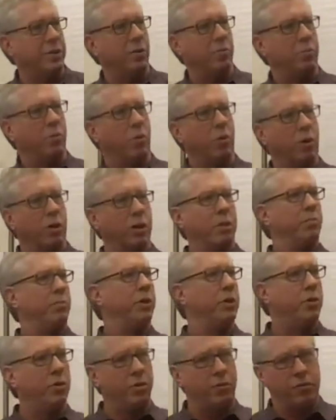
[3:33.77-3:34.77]
So yeah. more
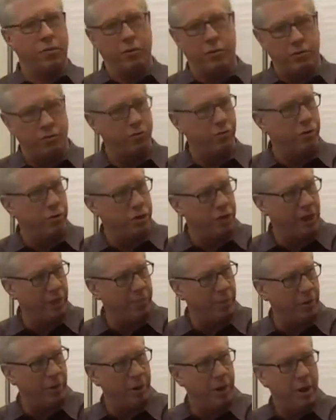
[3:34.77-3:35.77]
compute for for
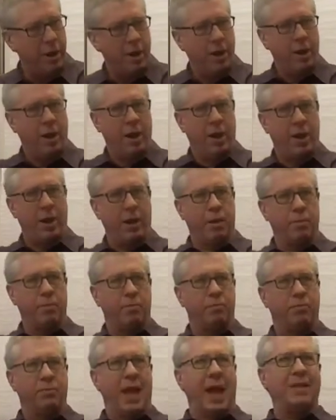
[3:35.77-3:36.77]
cheaper.
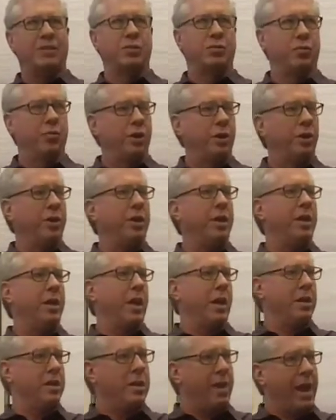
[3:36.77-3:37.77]
Um, that's
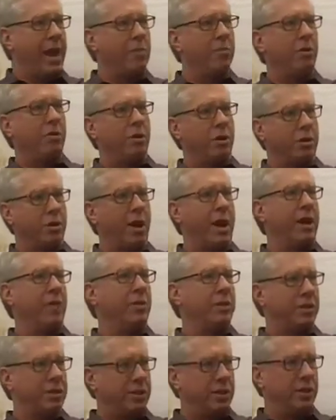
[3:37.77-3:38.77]
really enabled a lot
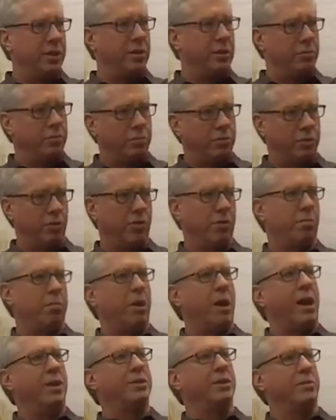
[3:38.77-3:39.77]
of this to sort of
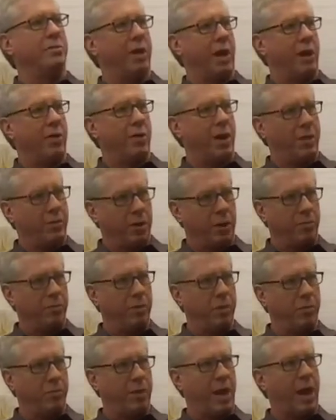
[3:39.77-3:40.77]
blossom now, right? The
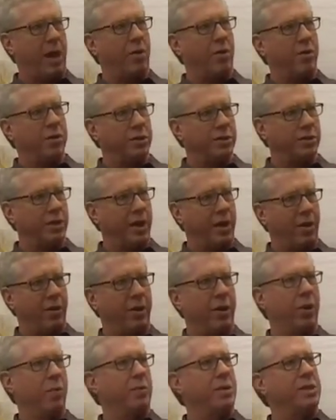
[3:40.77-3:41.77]
compute power is
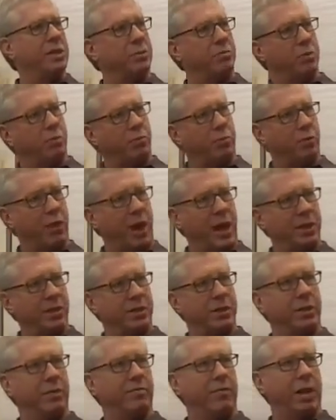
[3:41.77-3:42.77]
there at a reasonable
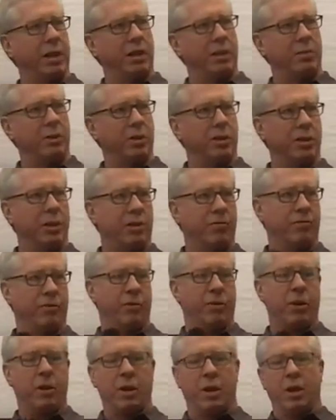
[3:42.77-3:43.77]
price and availability
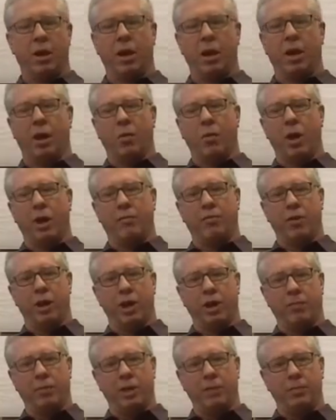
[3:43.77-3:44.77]
for a uh, wide
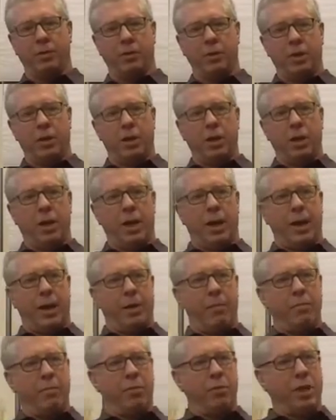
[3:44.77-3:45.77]
variety of people.
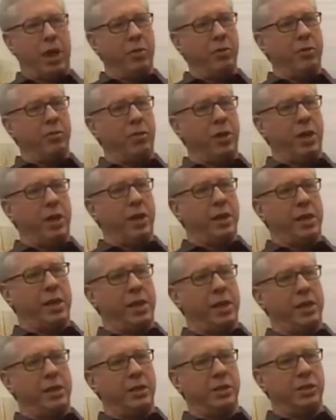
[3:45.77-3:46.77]
Um, the other thing
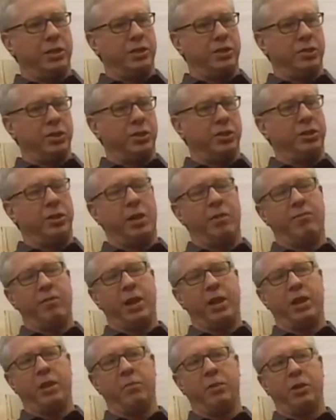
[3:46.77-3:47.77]
is just the
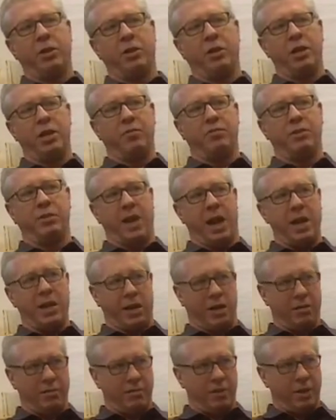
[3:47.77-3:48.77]
availability of
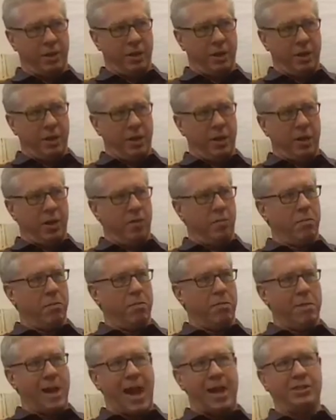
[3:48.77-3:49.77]
data. You know,
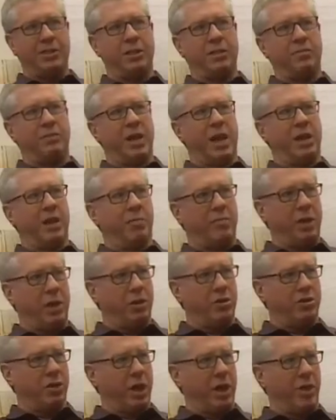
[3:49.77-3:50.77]
massive data
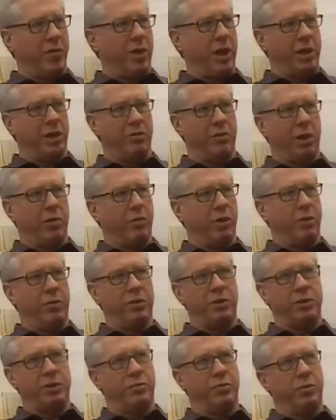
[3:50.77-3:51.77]
being generated, like
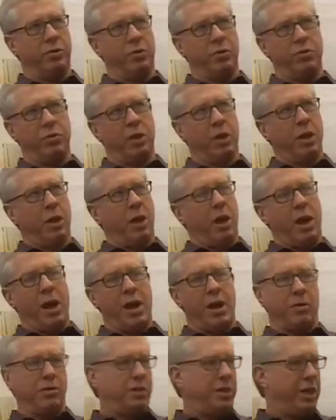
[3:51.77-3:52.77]
whether it's through
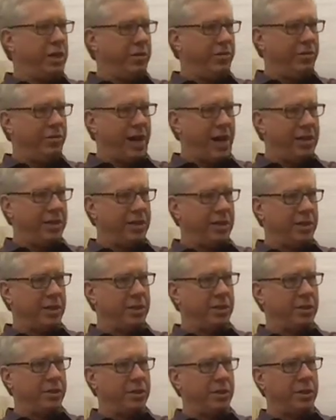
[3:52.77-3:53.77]
IoT
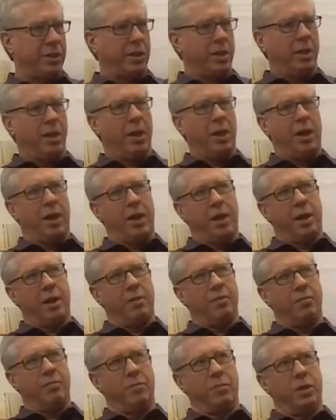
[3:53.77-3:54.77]
devices,
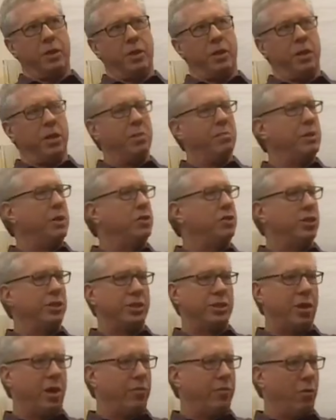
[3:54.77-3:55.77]
um,
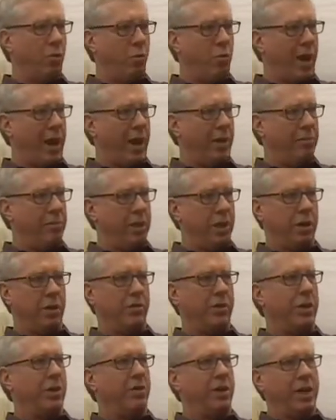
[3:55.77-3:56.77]
images on the web. You
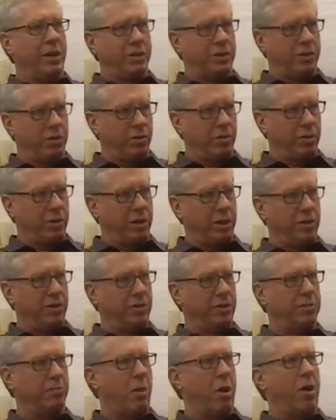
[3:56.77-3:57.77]
know, the internet has certainly you
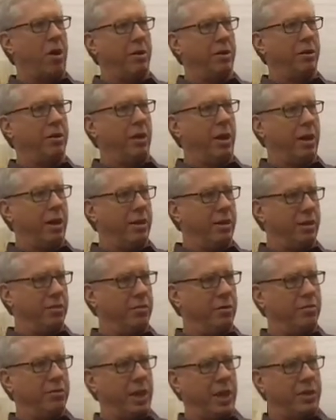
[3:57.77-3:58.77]
know, spawned a lot of
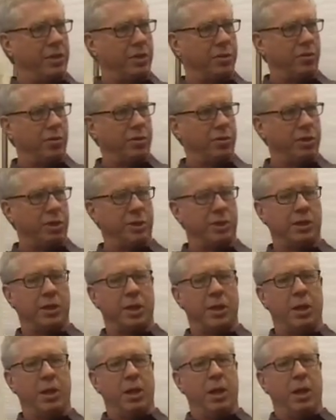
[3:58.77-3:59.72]
new data sources.